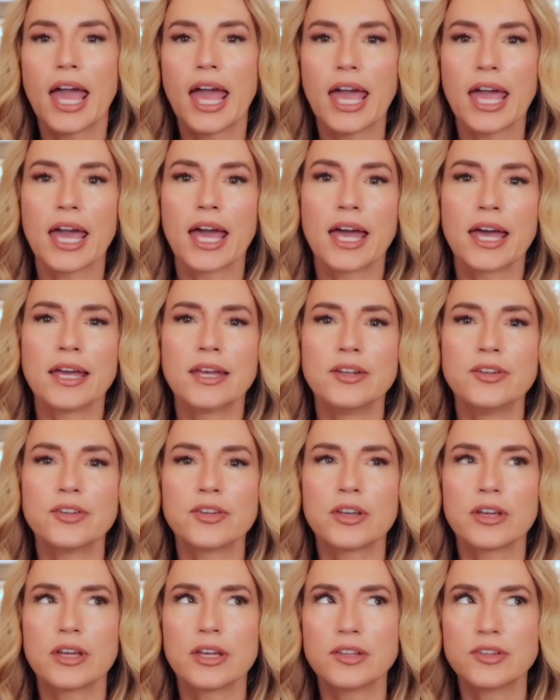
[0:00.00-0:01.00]
And
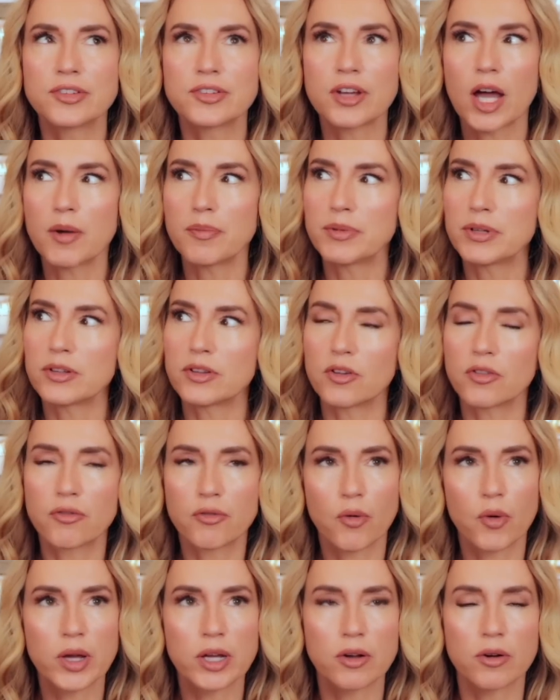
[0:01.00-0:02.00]
he stopped in the
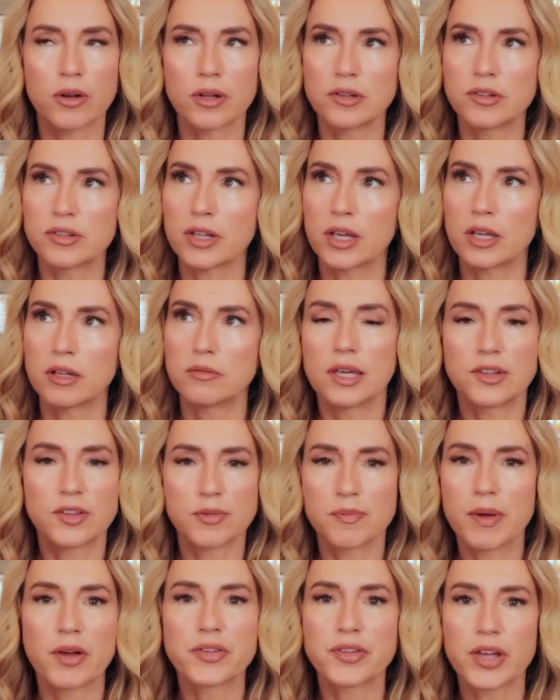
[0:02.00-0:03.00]
foyer and said, "It
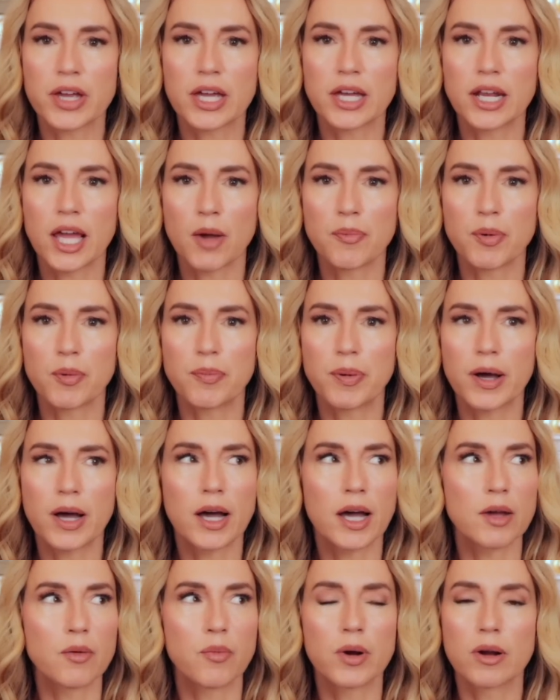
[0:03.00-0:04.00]
smells like an apple
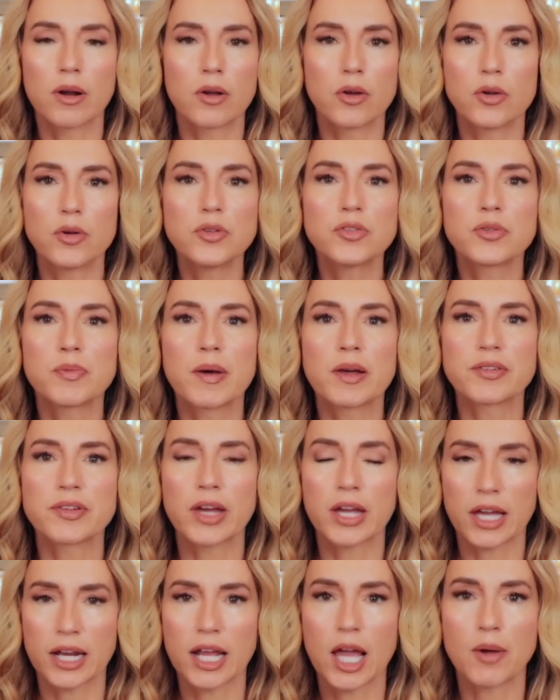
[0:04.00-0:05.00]
pie. Where who smells
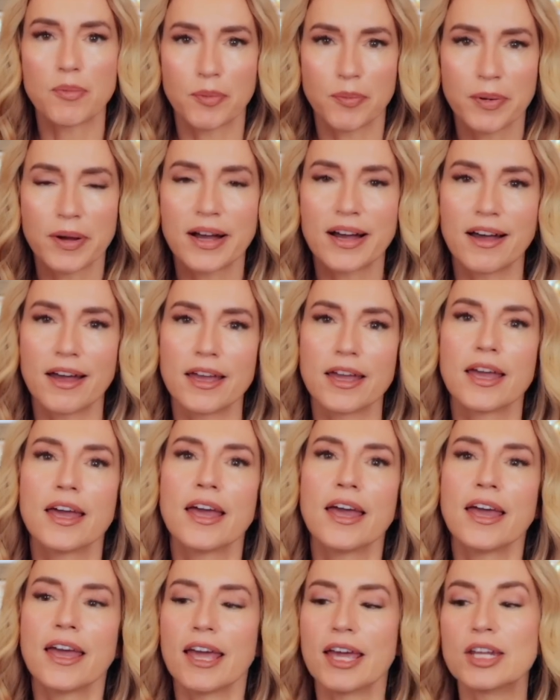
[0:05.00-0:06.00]
like an apple pie?"
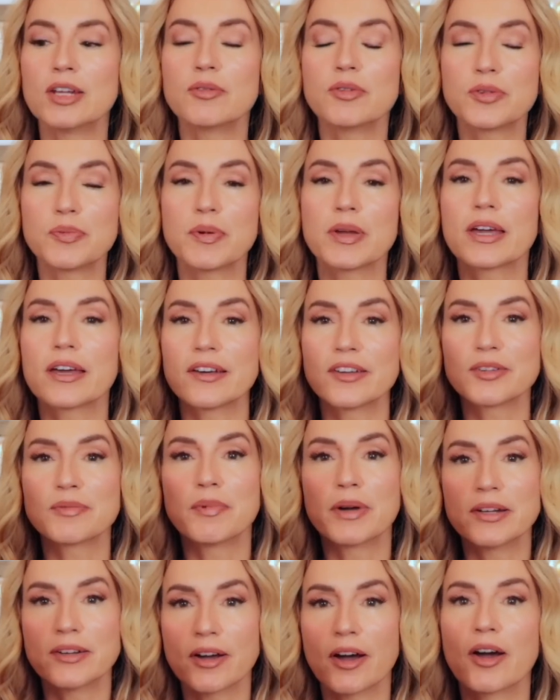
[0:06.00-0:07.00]
And it was because
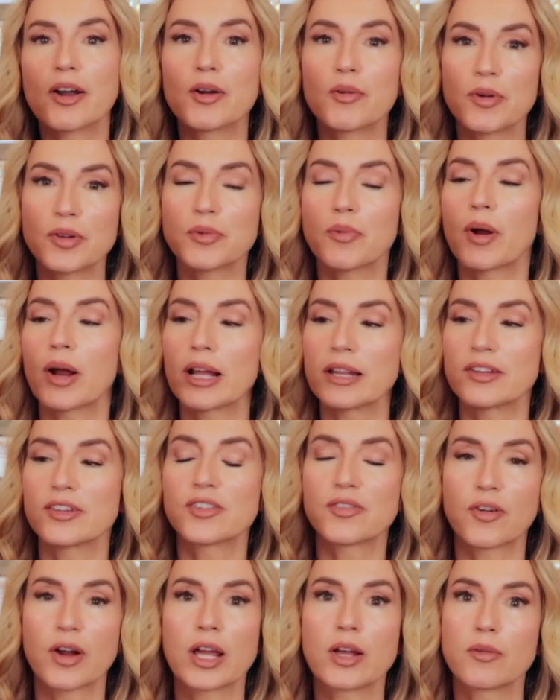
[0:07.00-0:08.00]
my daughter was wearing this
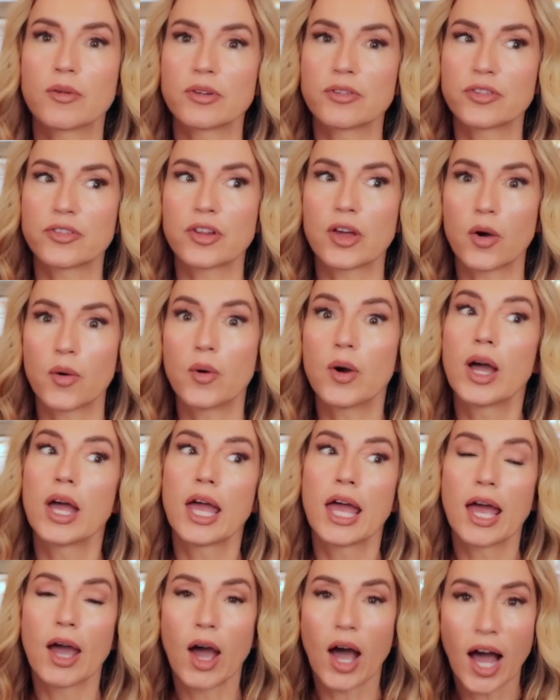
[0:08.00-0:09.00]
fragrance. So
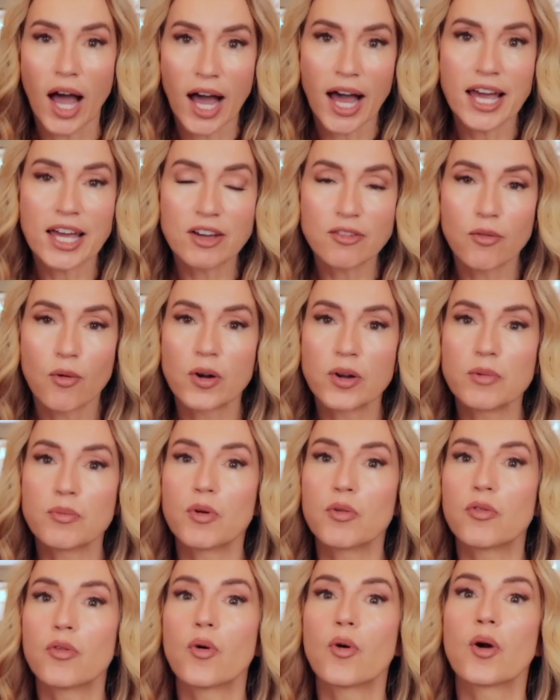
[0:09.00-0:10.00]
I have worn it
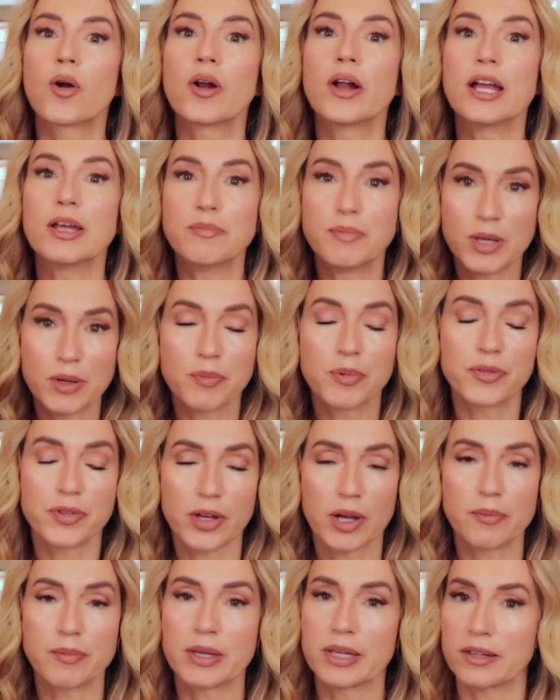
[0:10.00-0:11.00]
before, and people
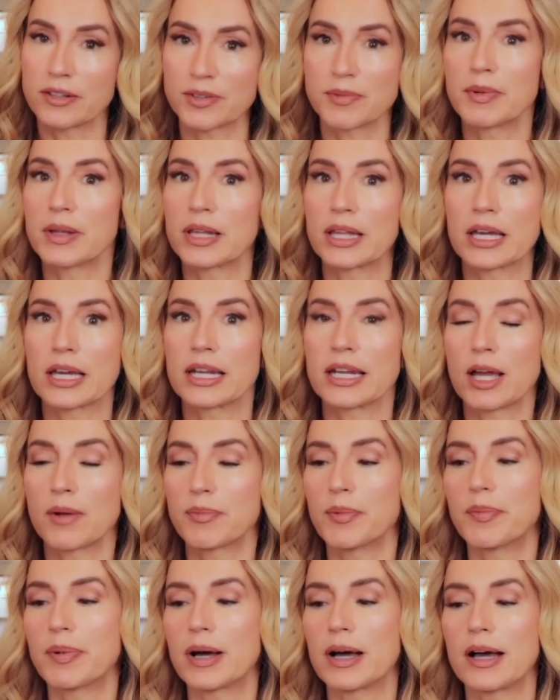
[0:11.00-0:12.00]
tell me I smell like an
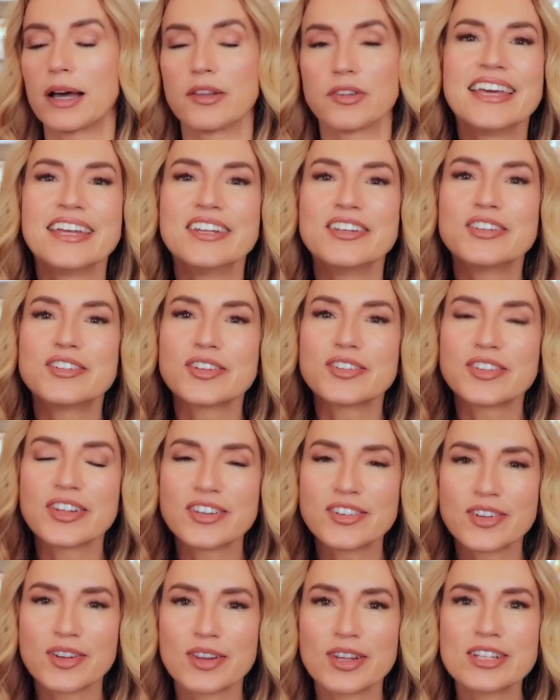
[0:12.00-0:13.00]
apple pie. It is just
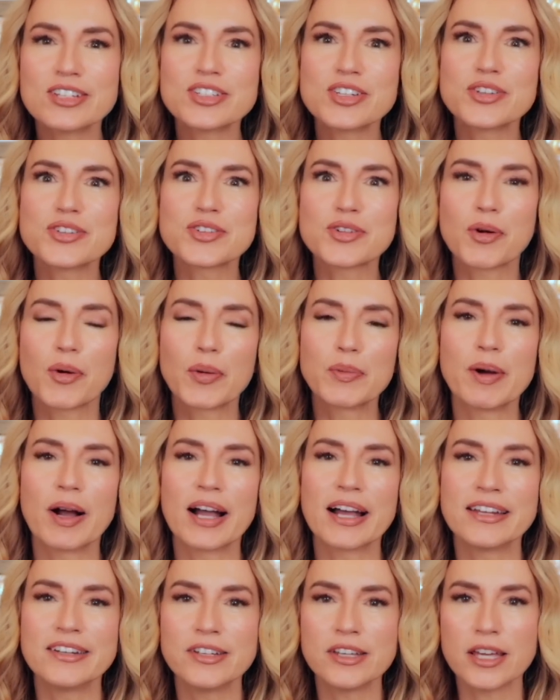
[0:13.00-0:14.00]
a delicious
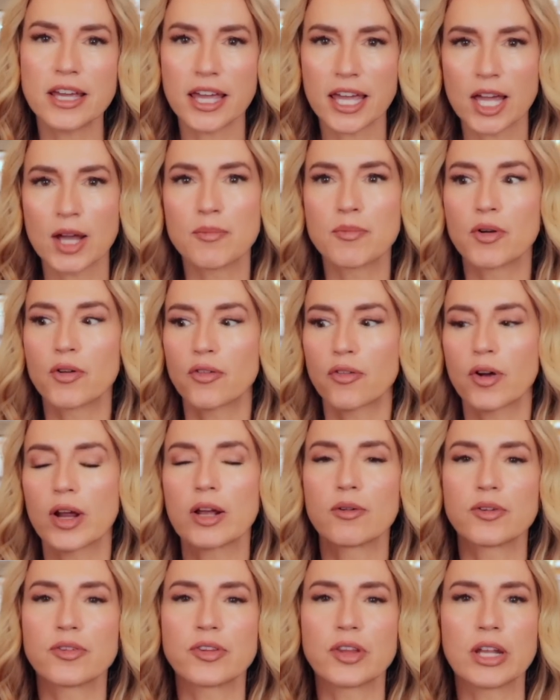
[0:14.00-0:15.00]
gourmandy amber
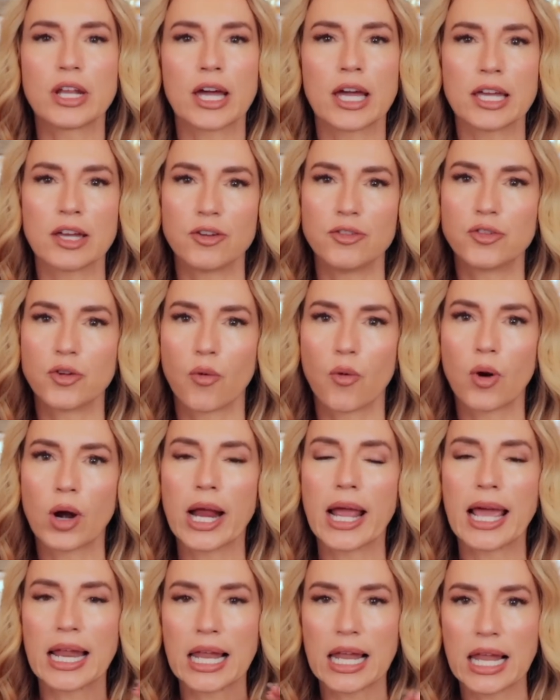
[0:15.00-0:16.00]
fragrance that I adore
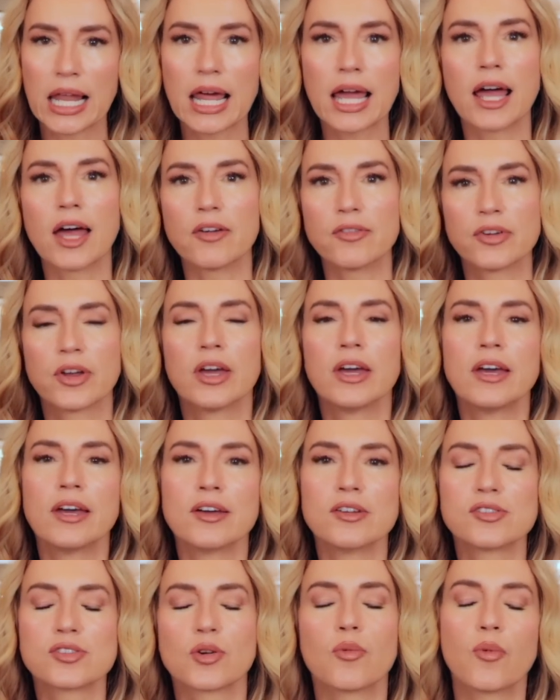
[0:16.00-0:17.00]
and love
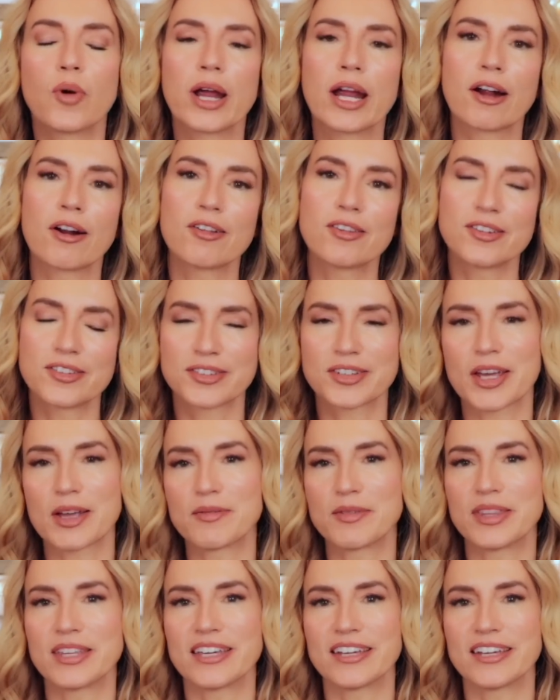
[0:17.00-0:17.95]
to wear this time of the